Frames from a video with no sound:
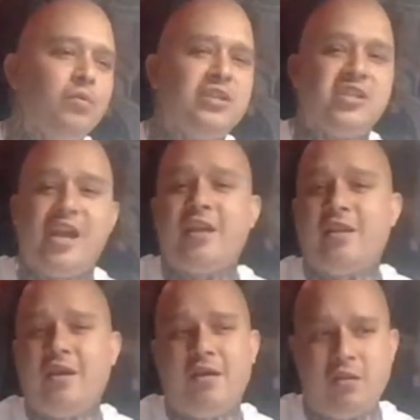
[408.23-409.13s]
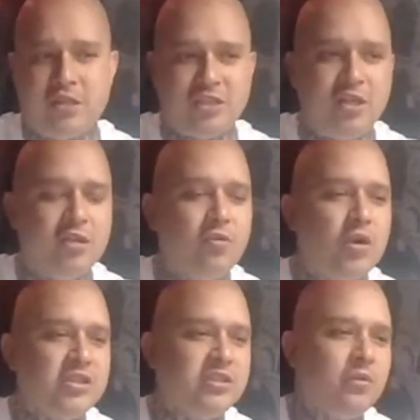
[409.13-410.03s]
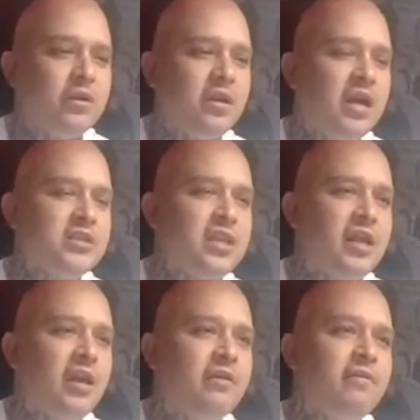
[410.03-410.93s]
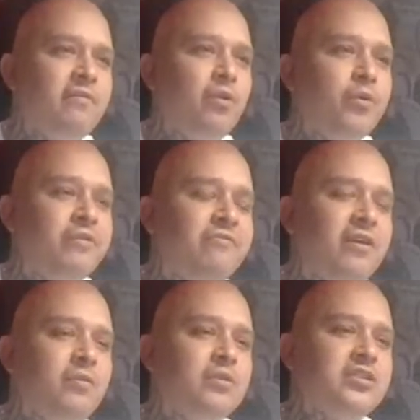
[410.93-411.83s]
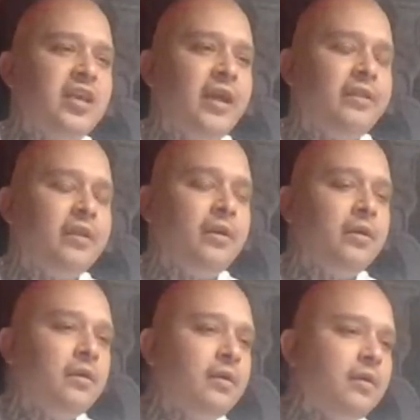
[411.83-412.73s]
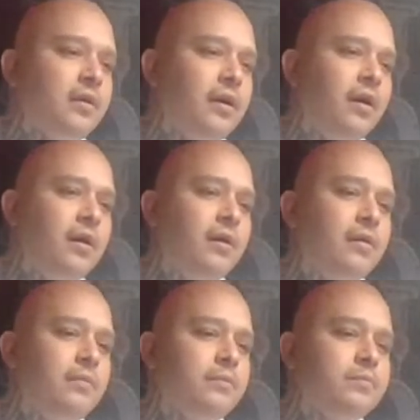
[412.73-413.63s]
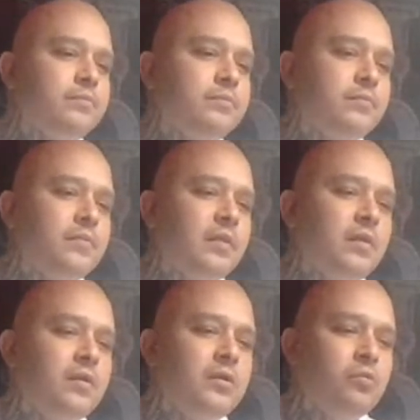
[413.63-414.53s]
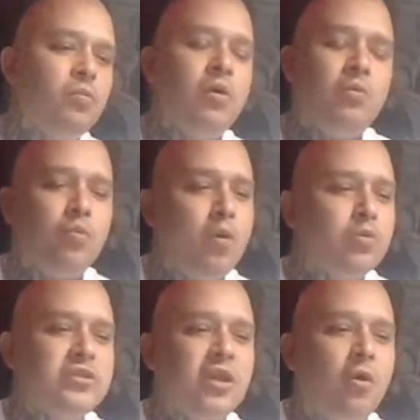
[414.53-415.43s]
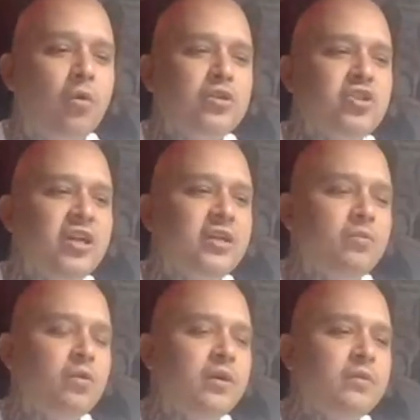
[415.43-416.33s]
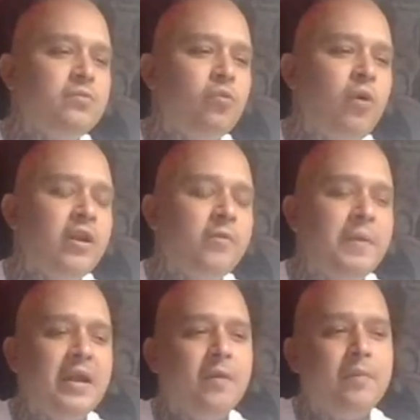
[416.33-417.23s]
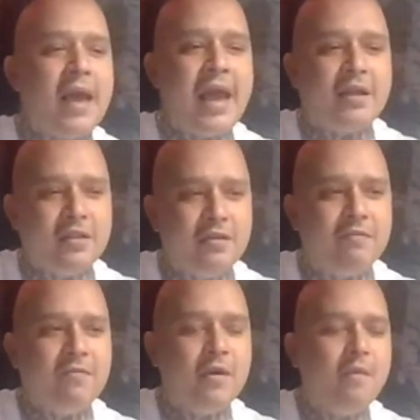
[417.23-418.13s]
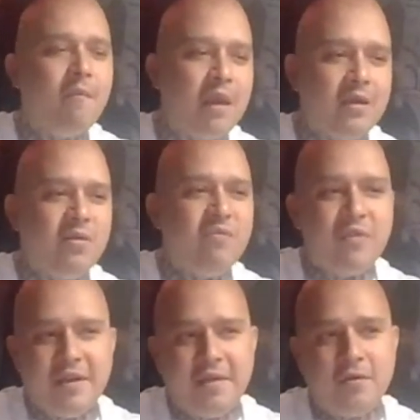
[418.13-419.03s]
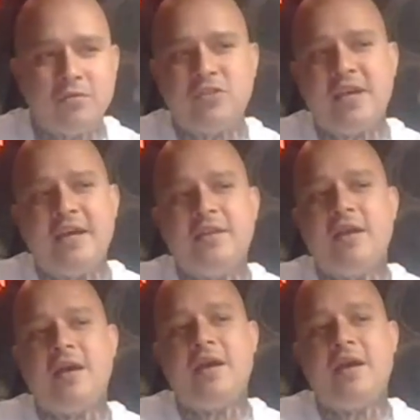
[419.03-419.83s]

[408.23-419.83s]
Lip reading: Siete?" That's another question they're gonna ask. Like, "Hey, you over there fucking with Siete?" Um, what was the whole agenda with wanting to become active, making a video saying that,